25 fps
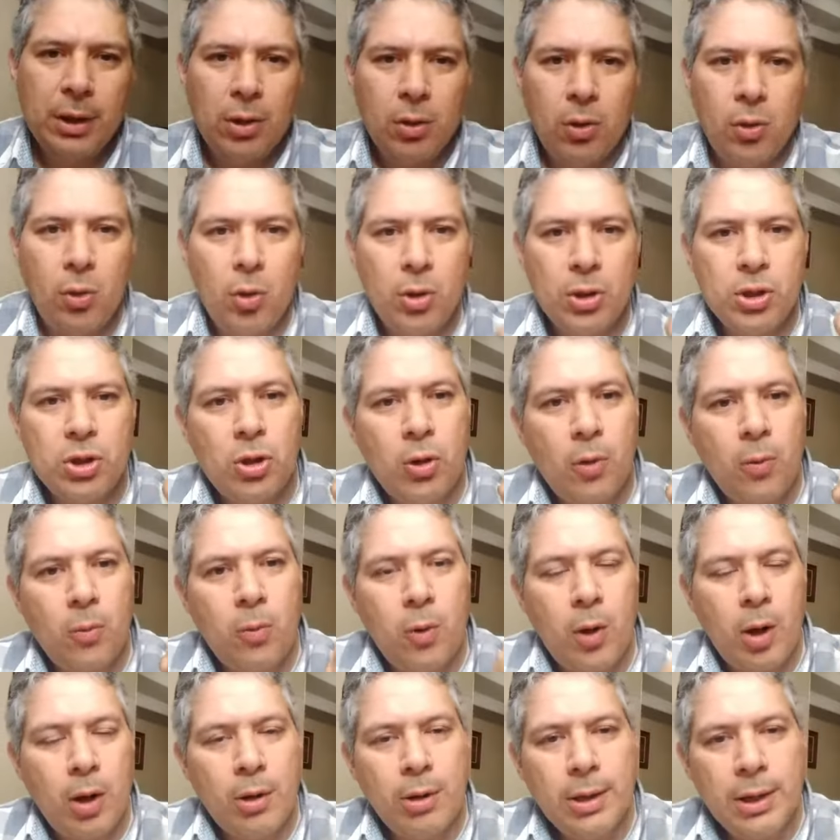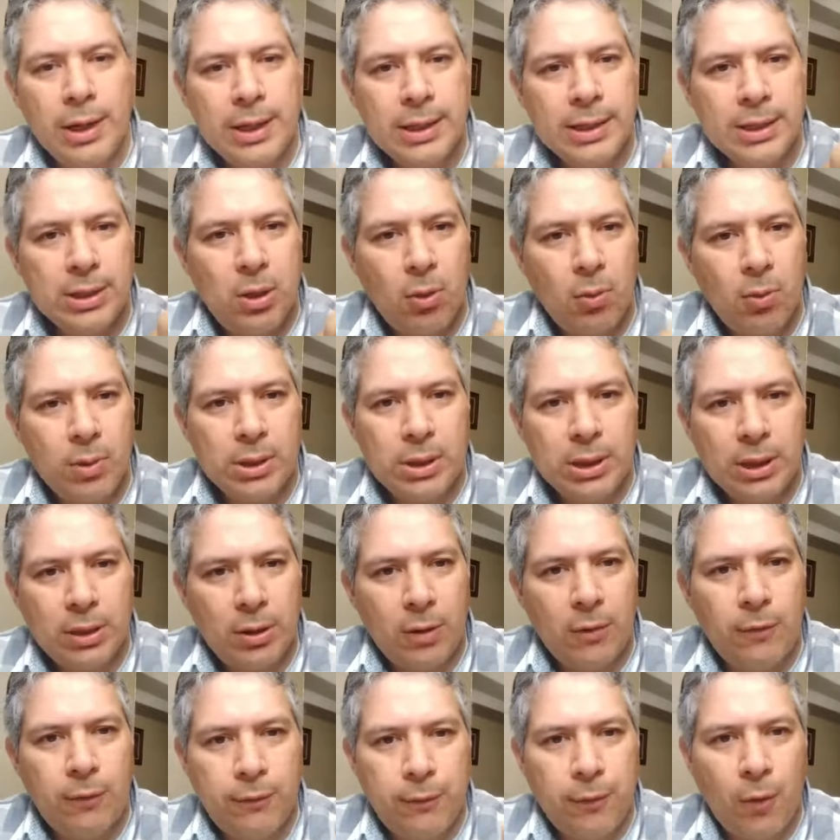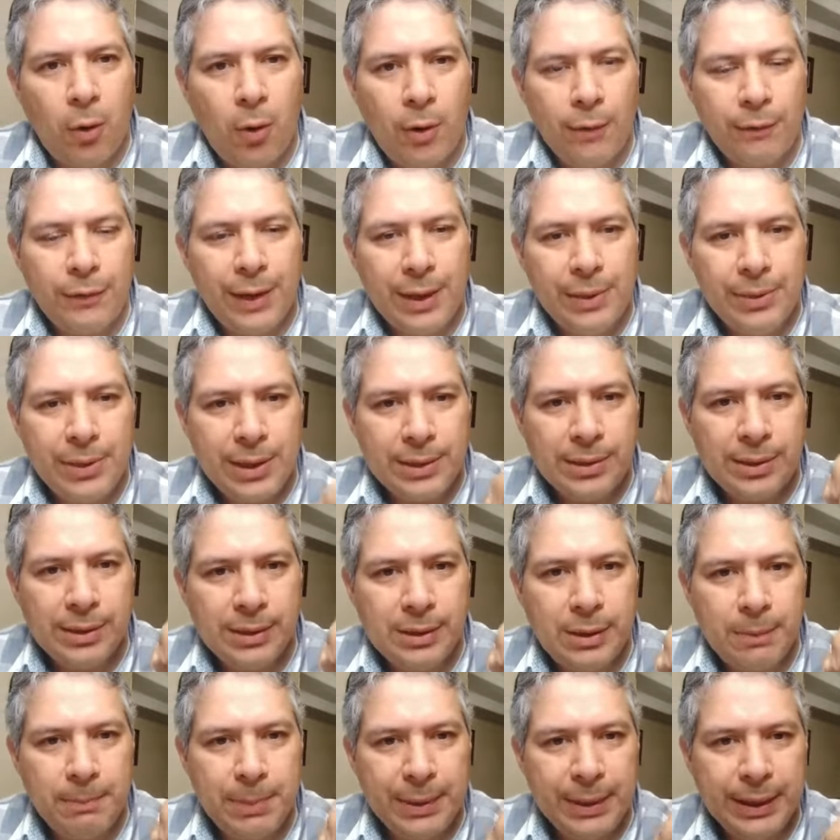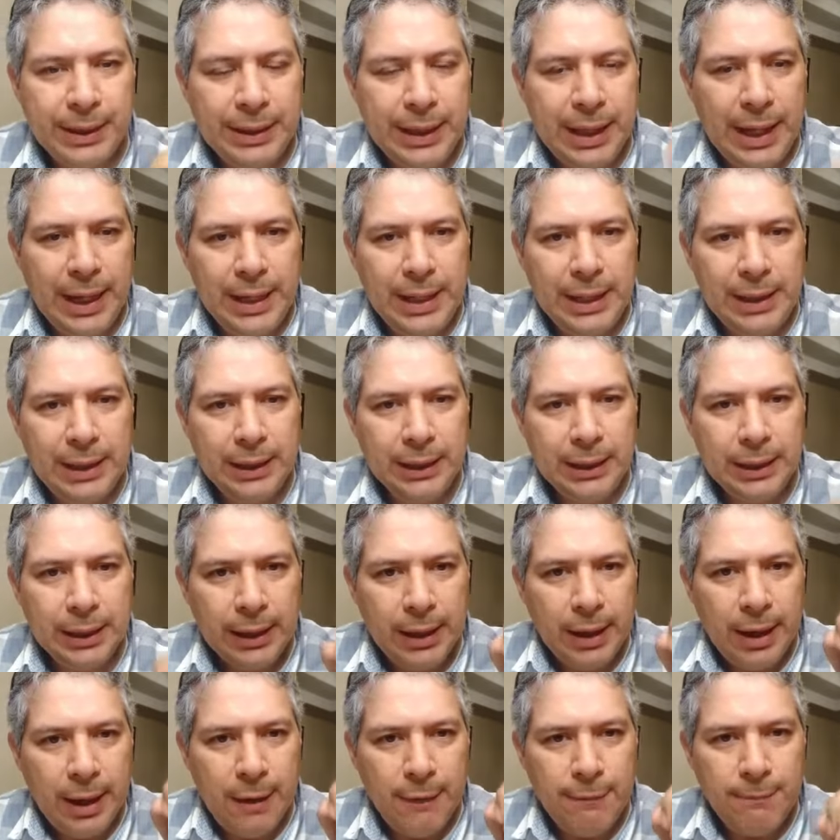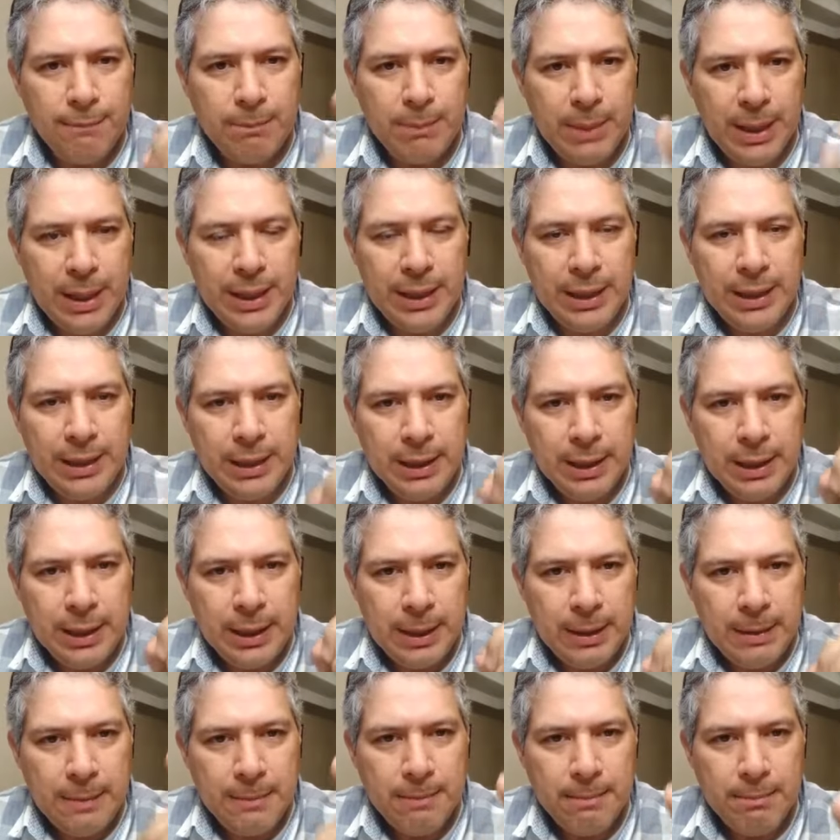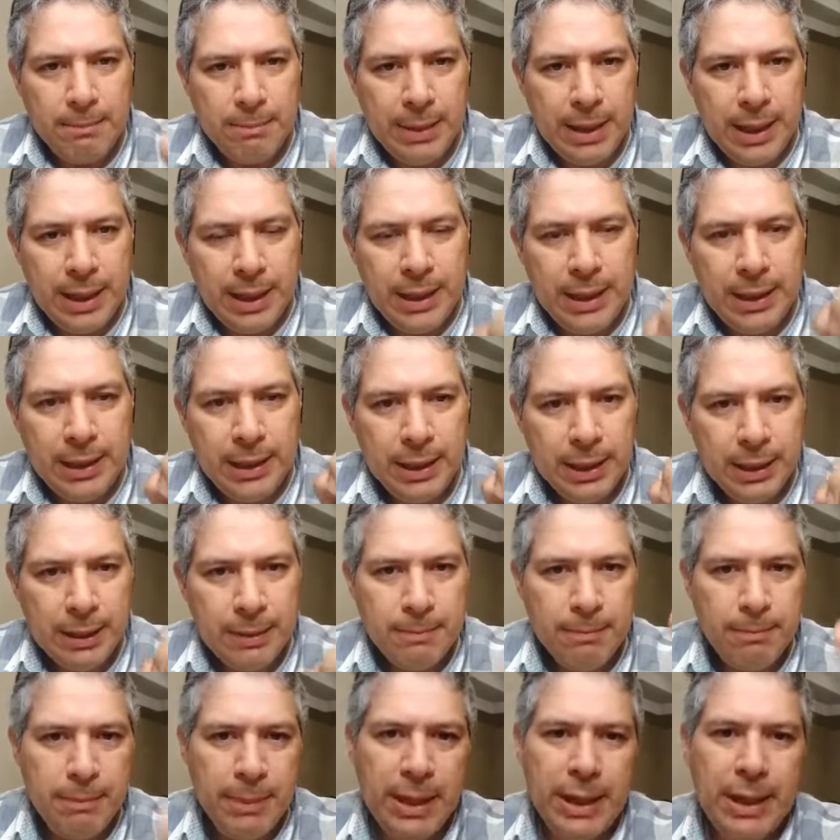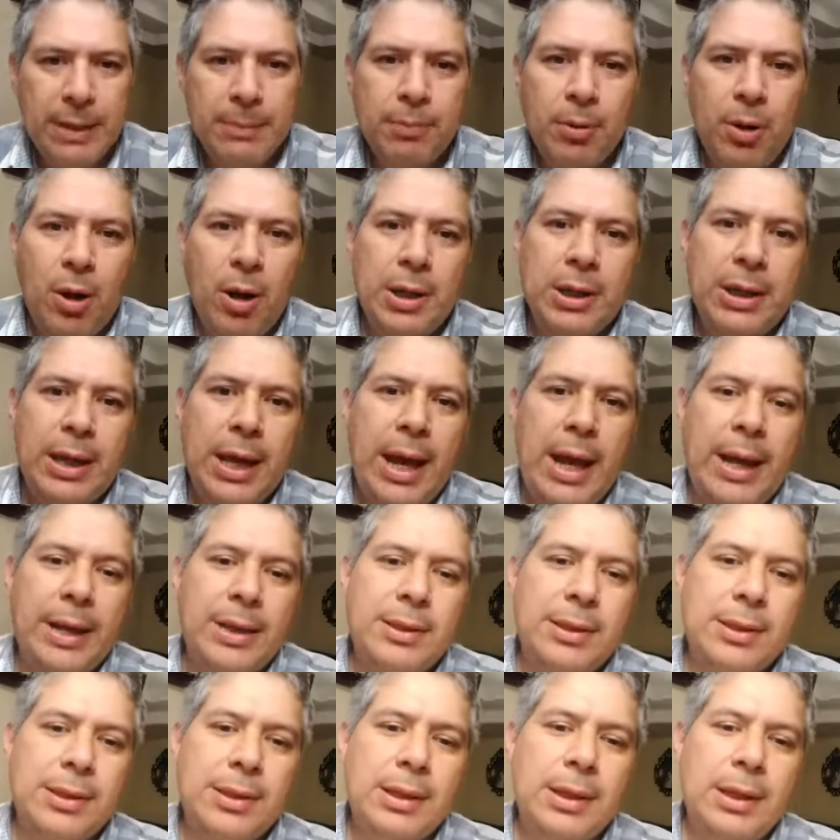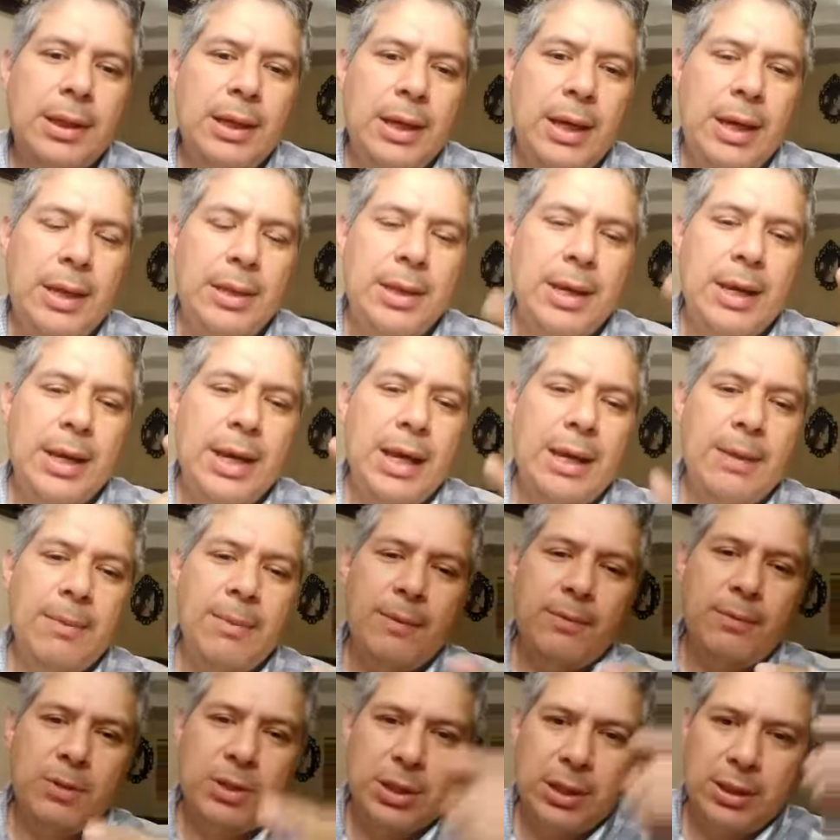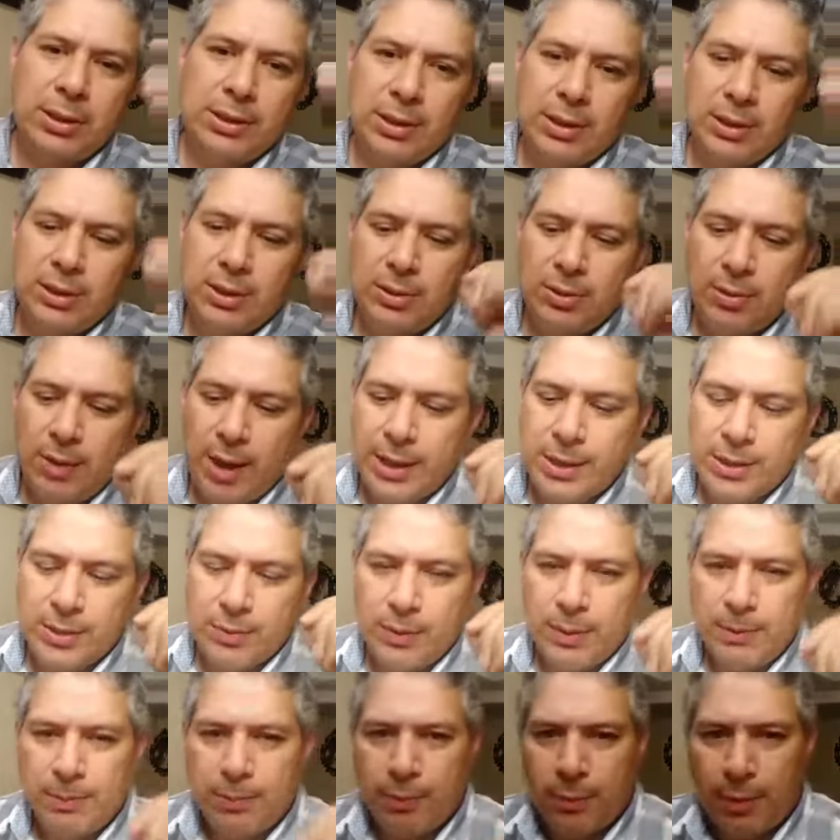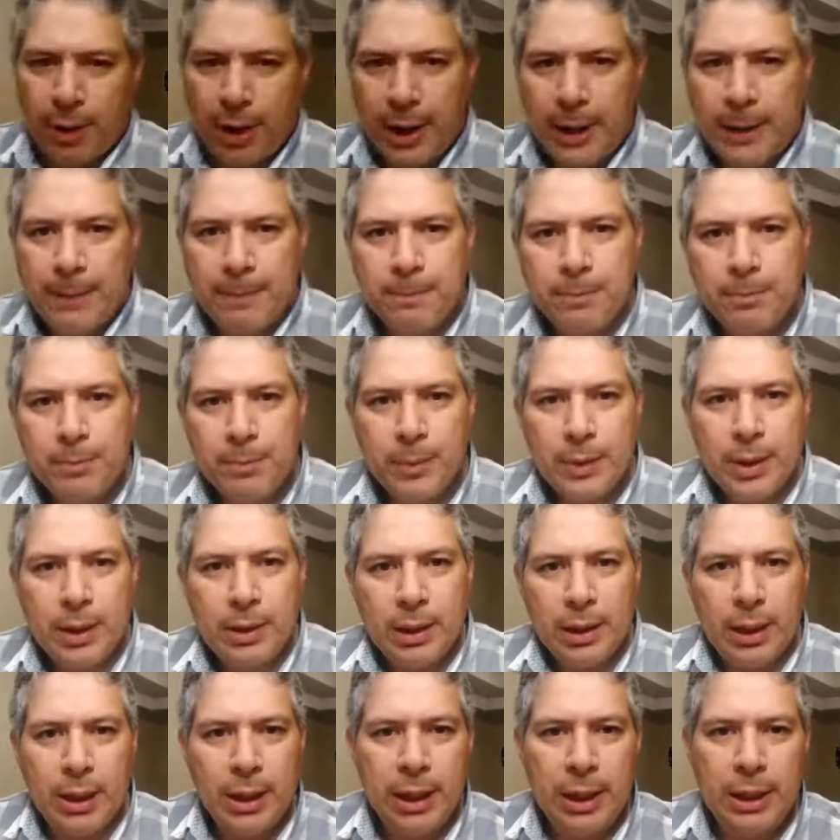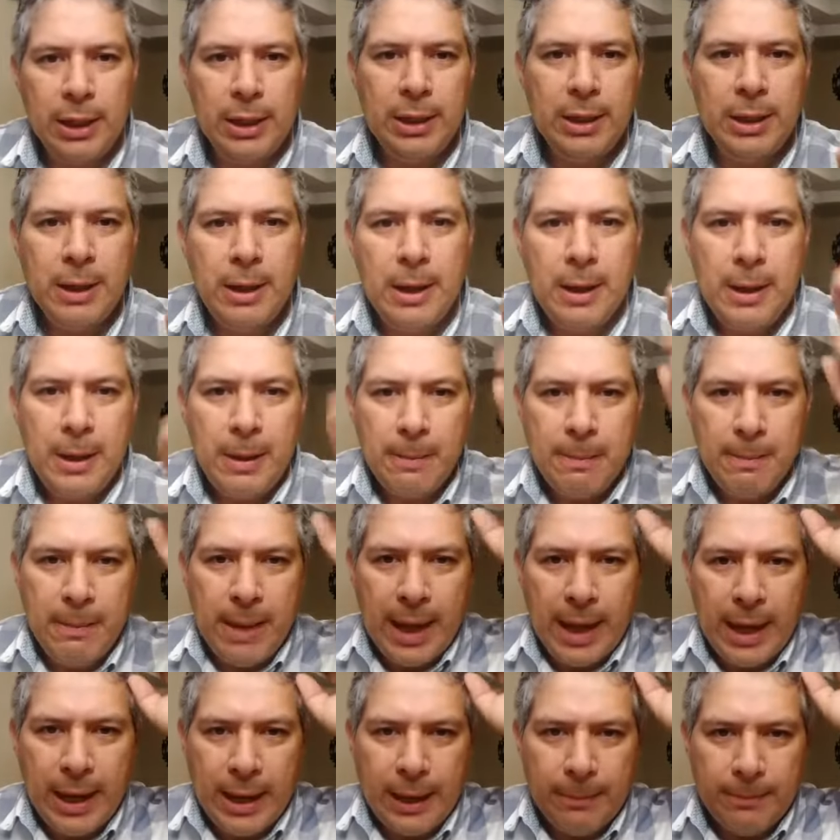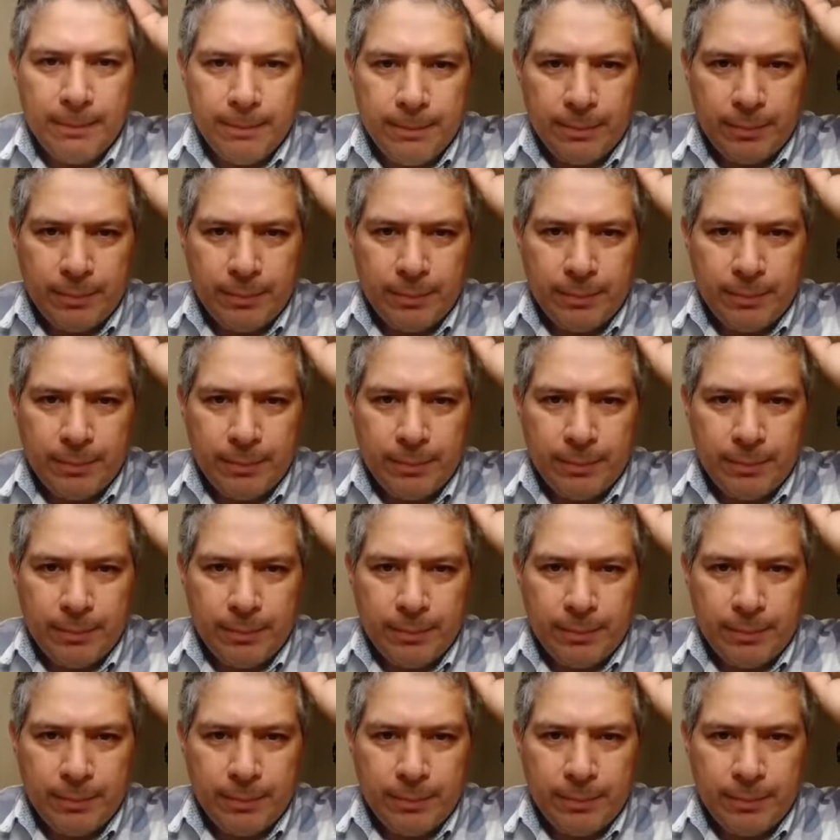Lord, your word is going to go forth. And this is the beginning of many, many, many broadcasts. In the name of Jesus Christ, we pray. Amen.